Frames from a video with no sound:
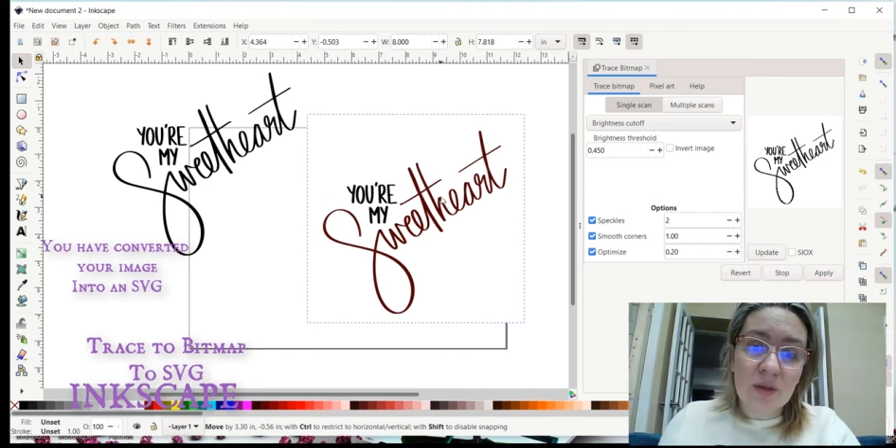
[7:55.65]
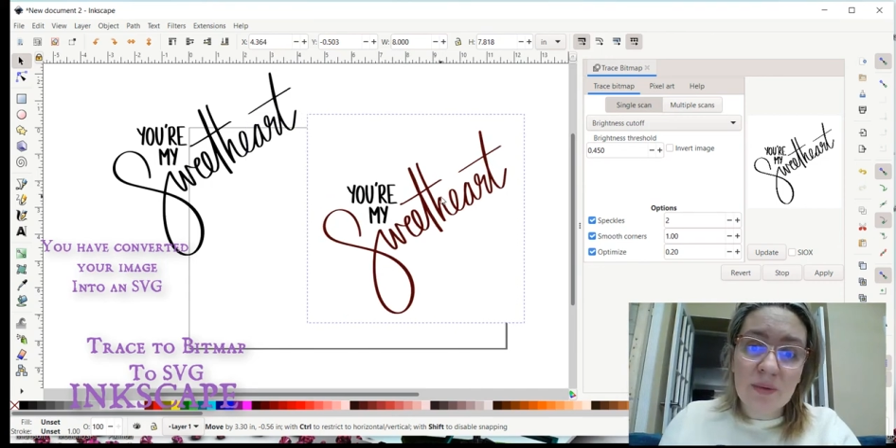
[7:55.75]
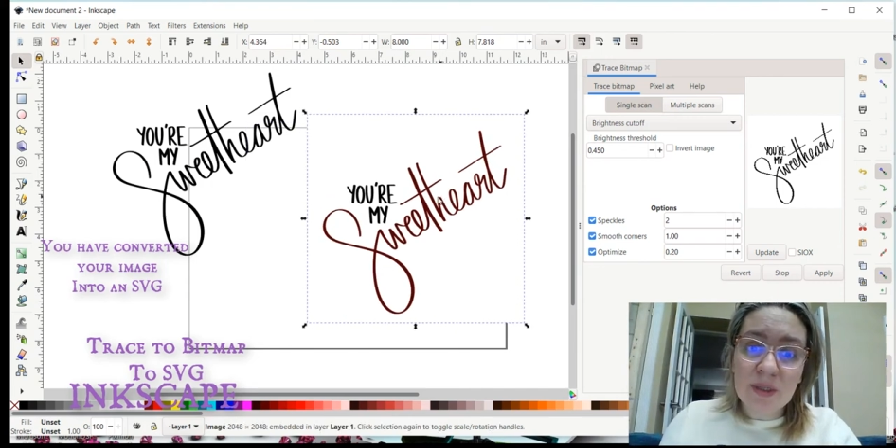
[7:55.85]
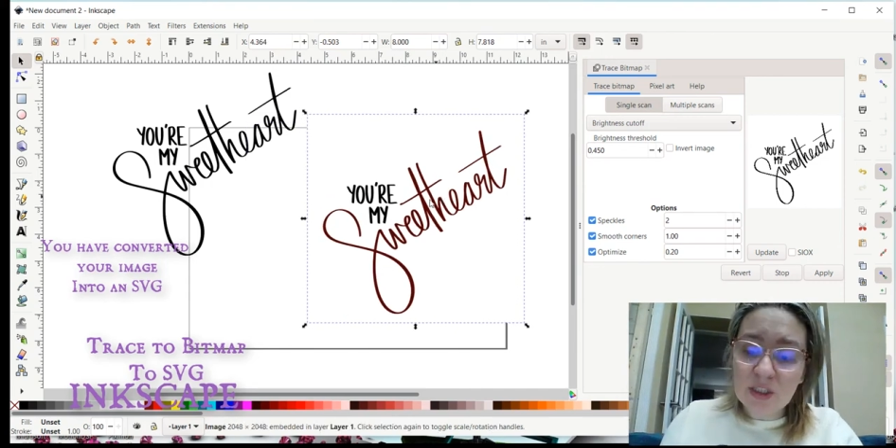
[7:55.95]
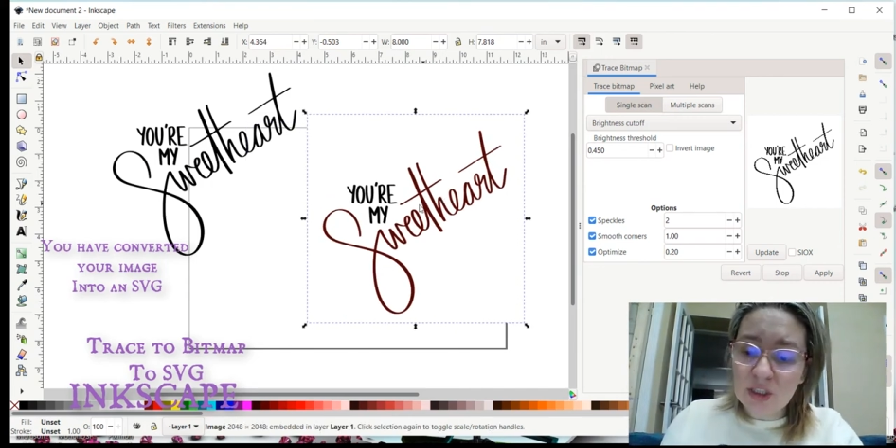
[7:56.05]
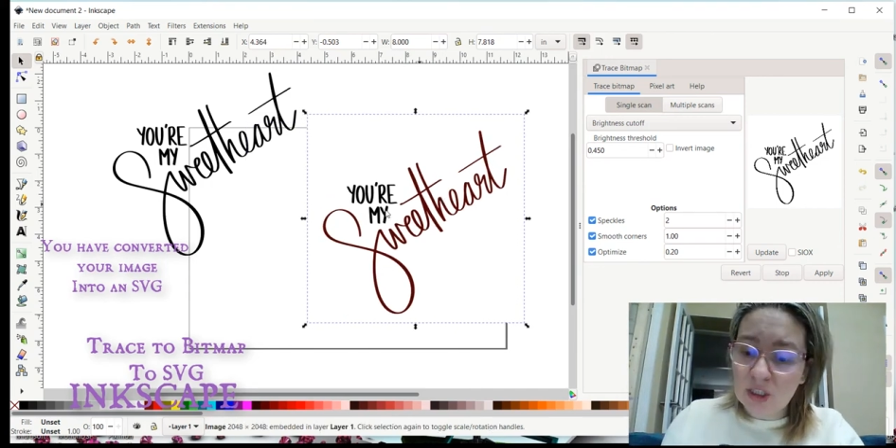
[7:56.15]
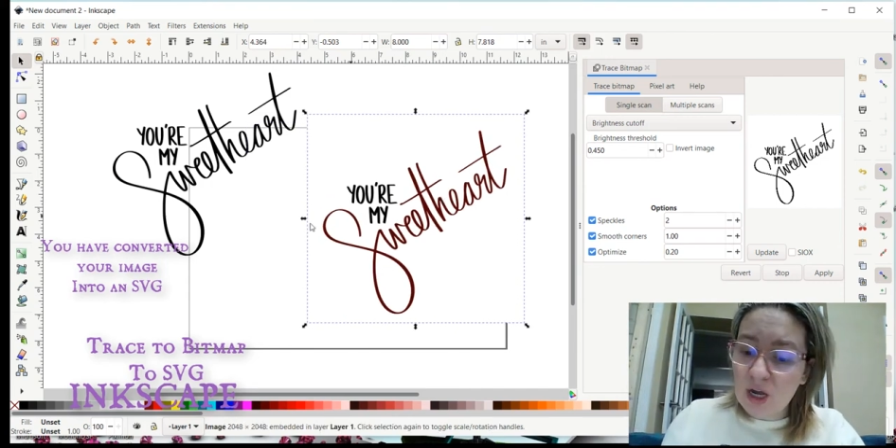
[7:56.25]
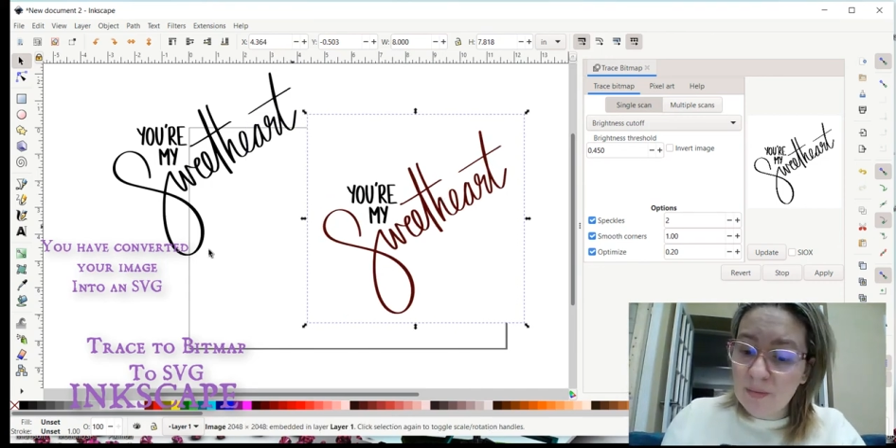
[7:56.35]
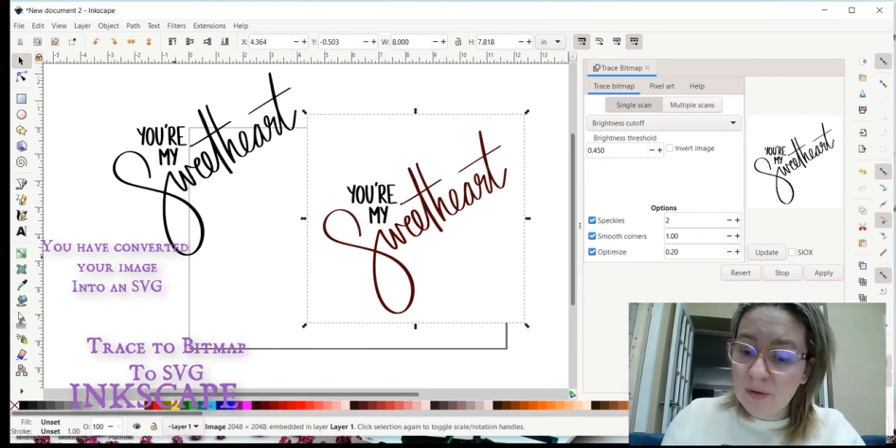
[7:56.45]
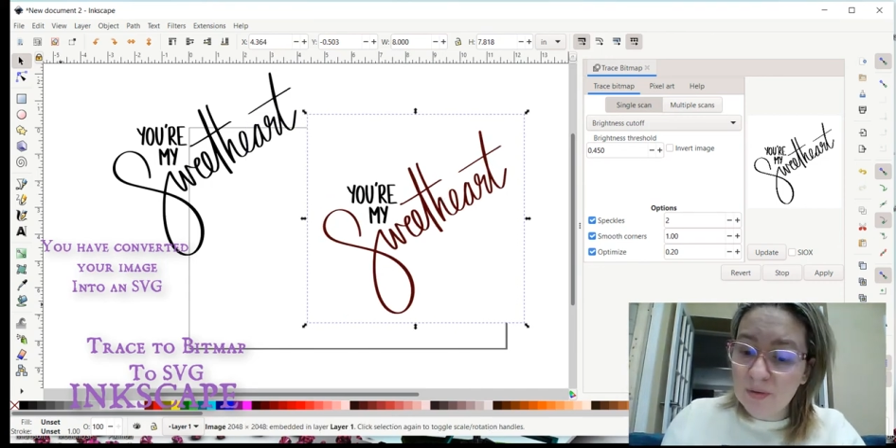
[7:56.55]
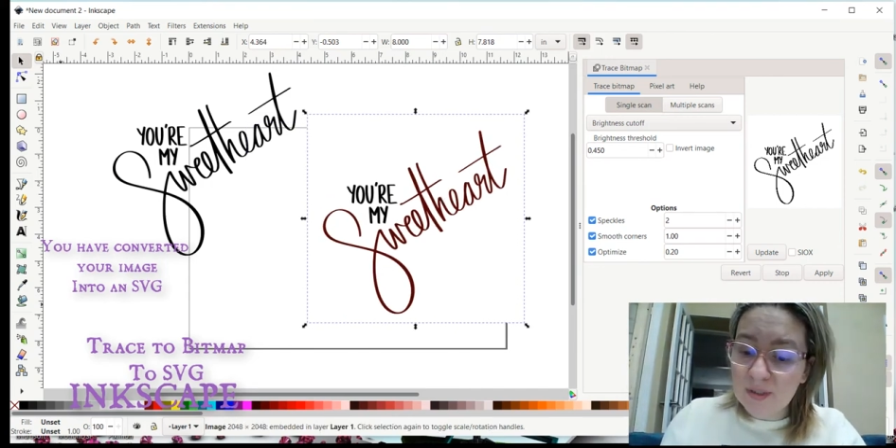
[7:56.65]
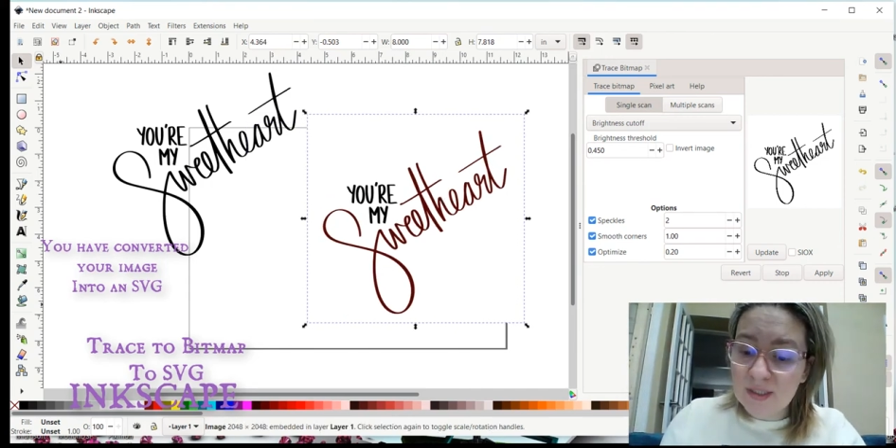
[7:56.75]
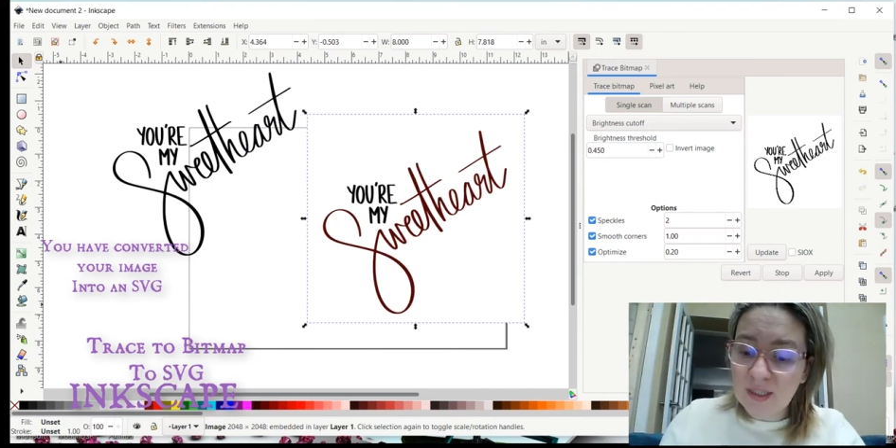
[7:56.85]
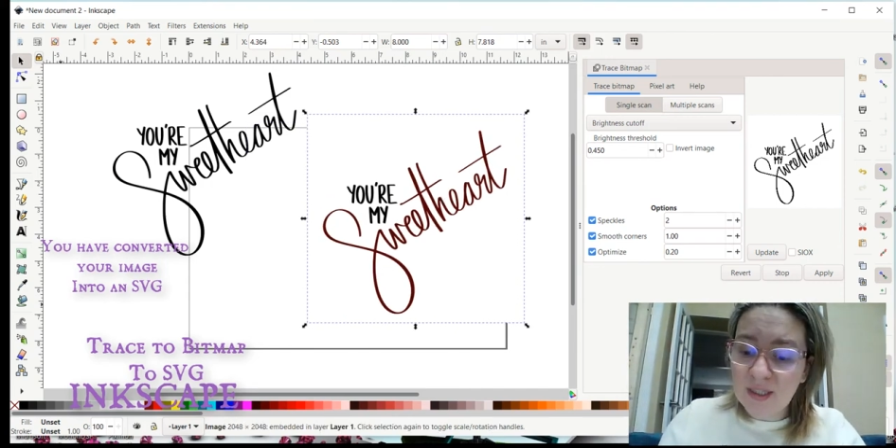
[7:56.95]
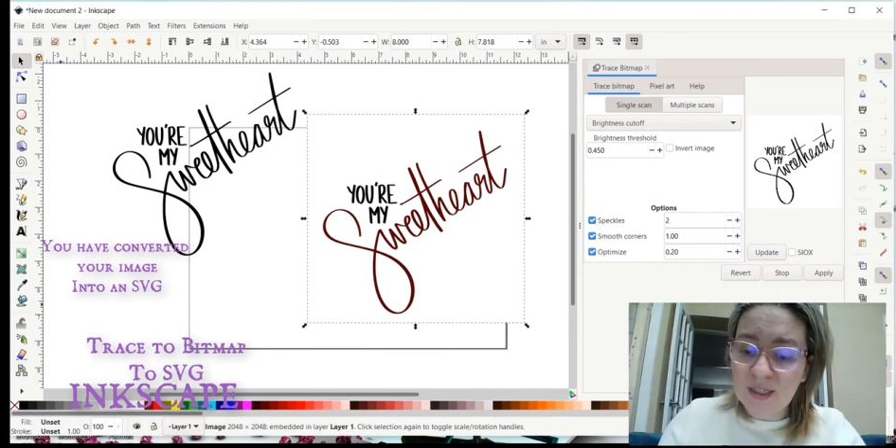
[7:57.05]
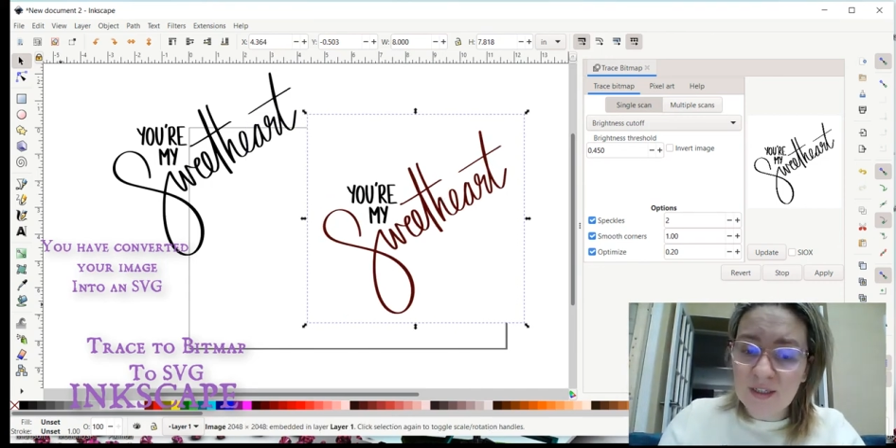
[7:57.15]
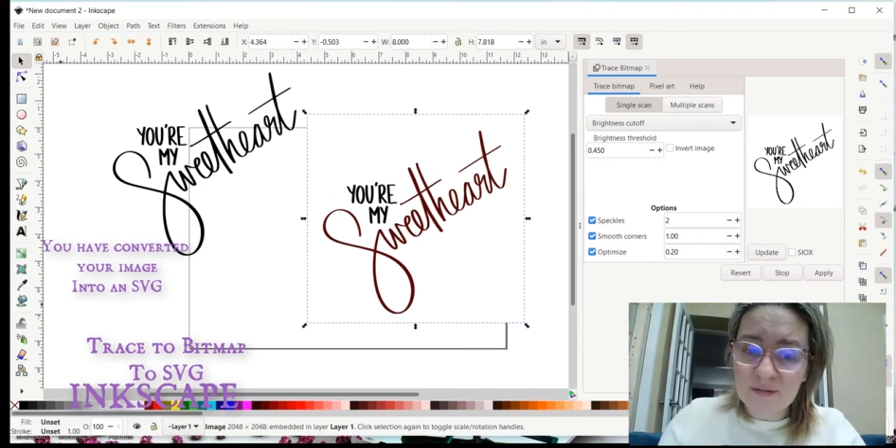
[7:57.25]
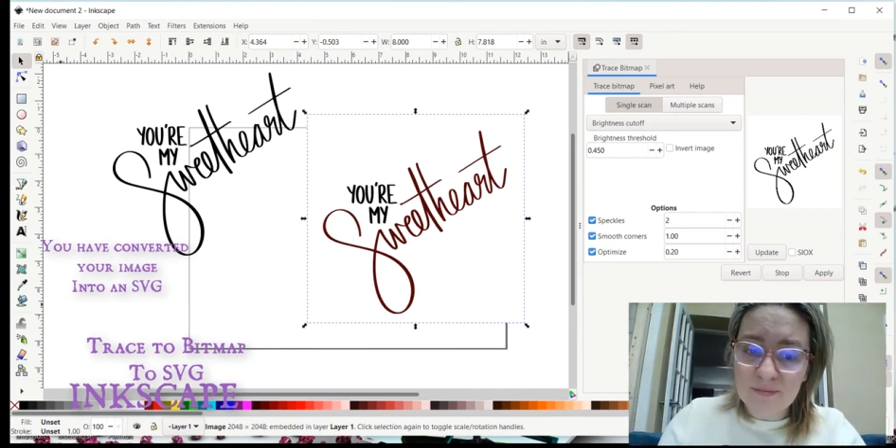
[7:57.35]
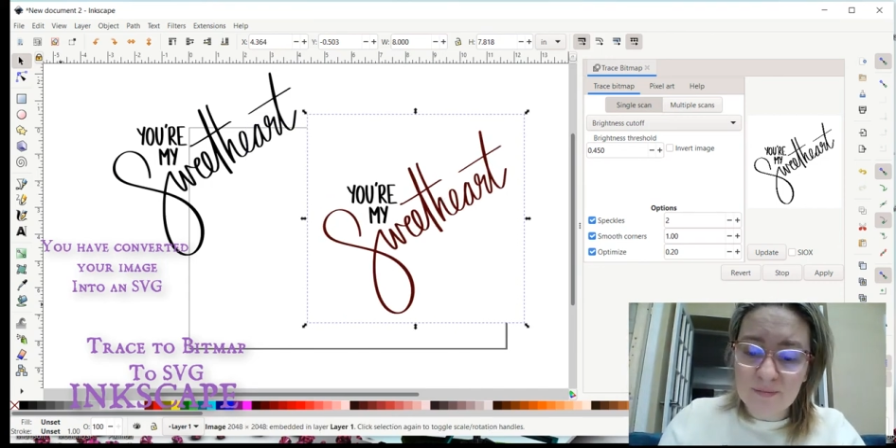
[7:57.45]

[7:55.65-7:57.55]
image. I'm going to delete it.